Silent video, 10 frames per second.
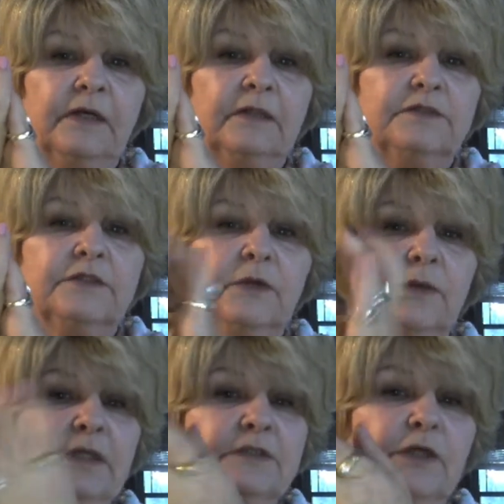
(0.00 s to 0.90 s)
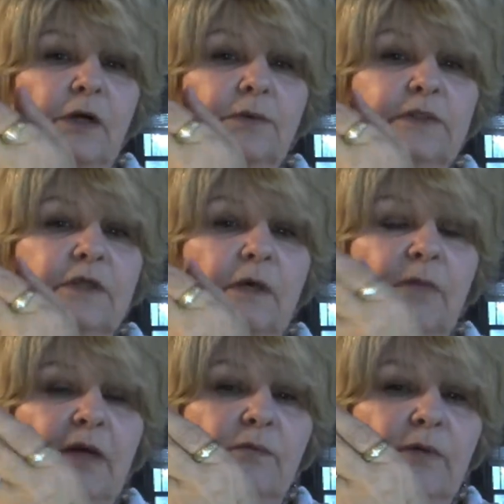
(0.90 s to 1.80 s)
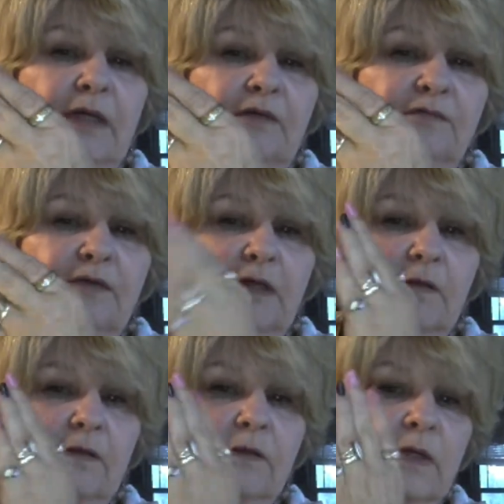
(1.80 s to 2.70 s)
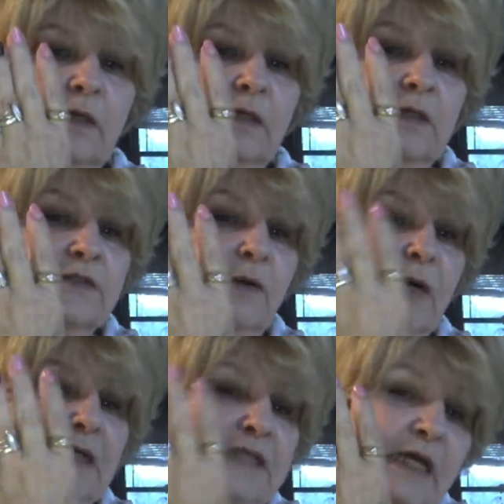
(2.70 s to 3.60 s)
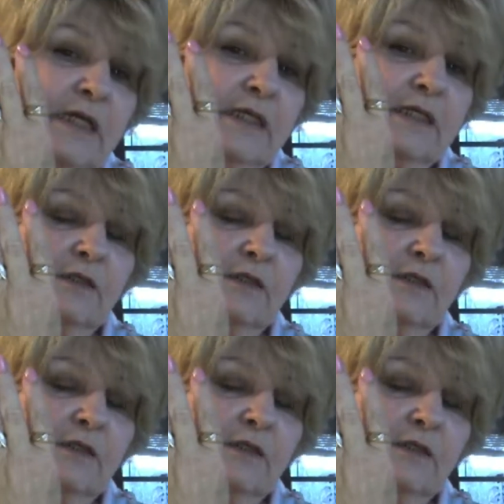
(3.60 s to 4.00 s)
So it's always on my ring finger. So I tend to